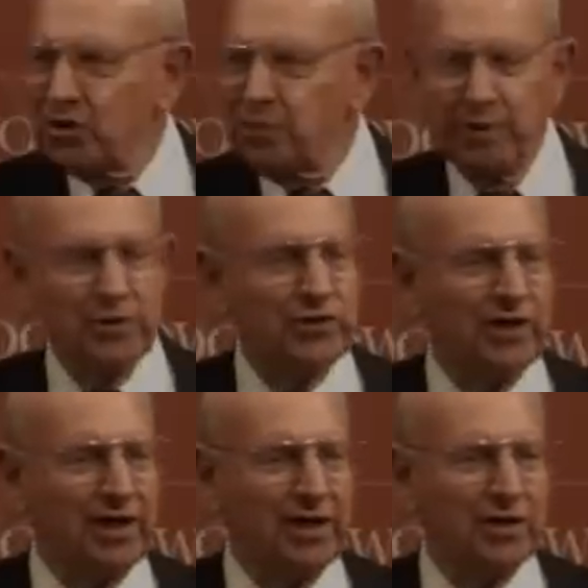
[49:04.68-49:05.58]
been
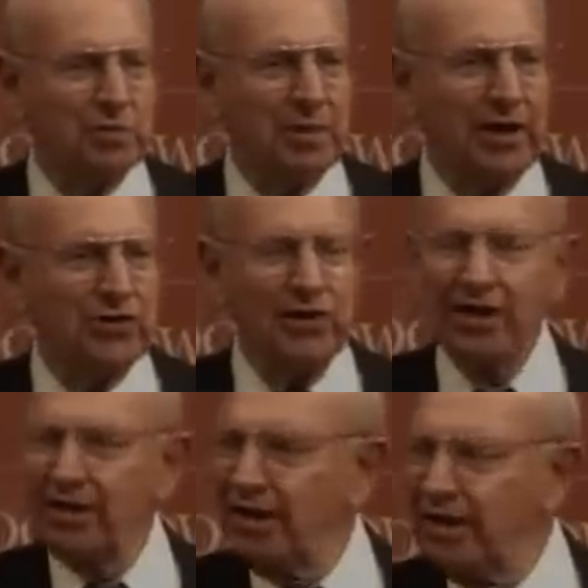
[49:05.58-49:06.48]
seen as
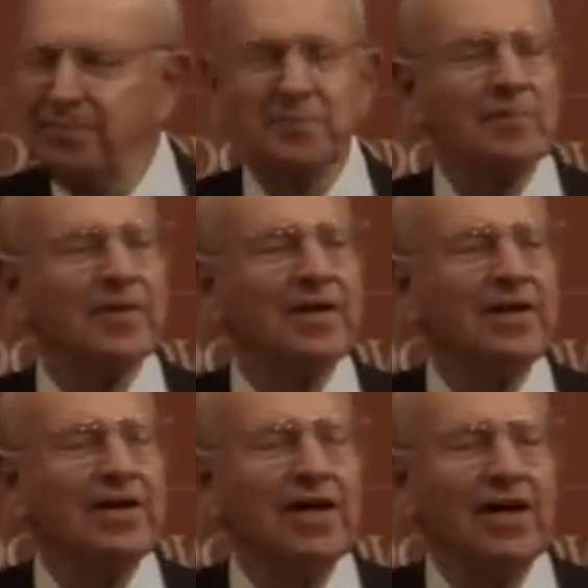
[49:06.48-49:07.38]
basically
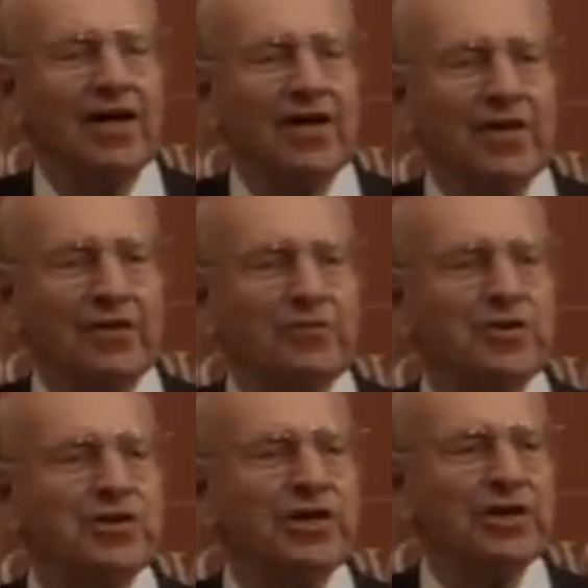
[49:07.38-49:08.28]
the
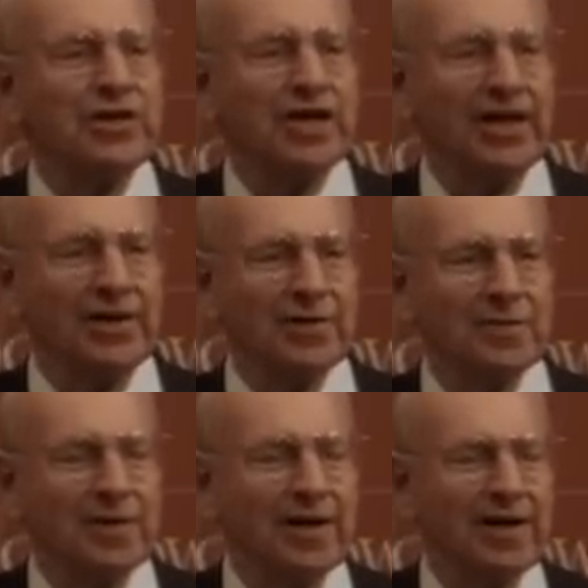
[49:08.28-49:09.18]

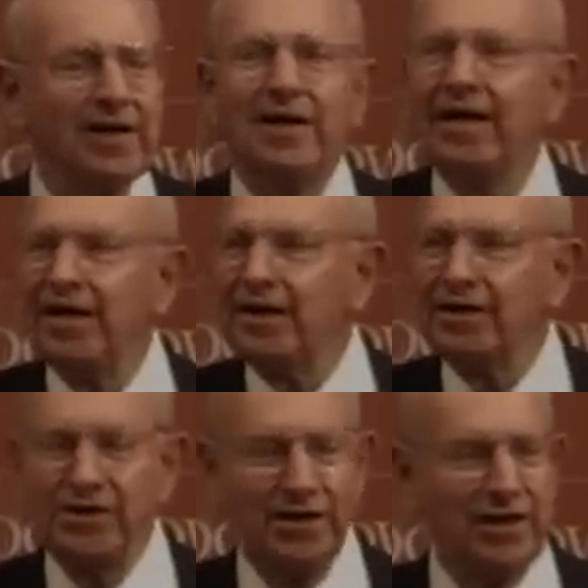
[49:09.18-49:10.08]
facilitator and
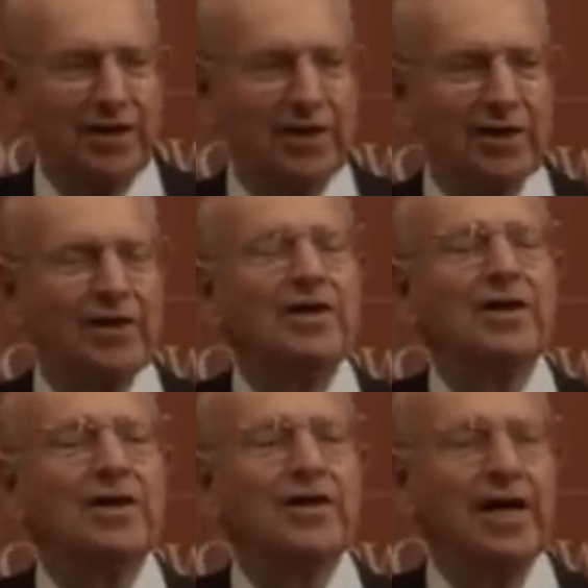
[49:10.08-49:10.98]
indeed
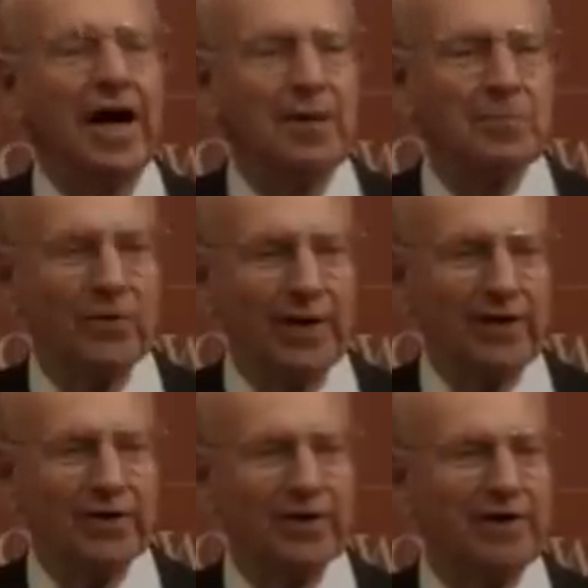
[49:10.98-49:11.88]
the
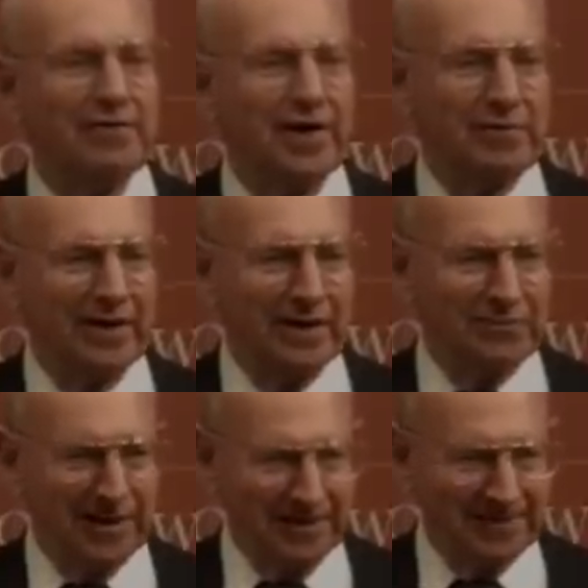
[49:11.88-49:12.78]
operator of heavy
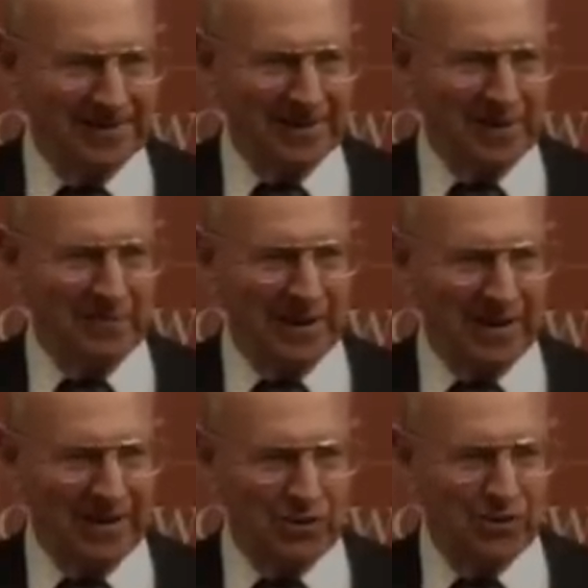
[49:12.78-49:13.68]
lifting in the Middle
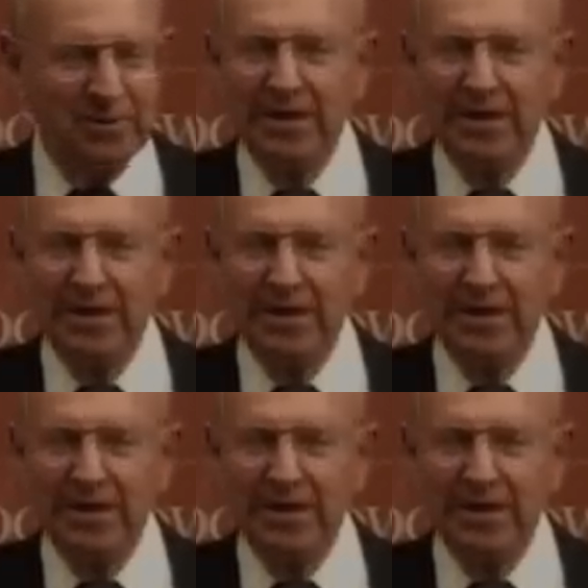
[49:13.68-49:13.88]
East,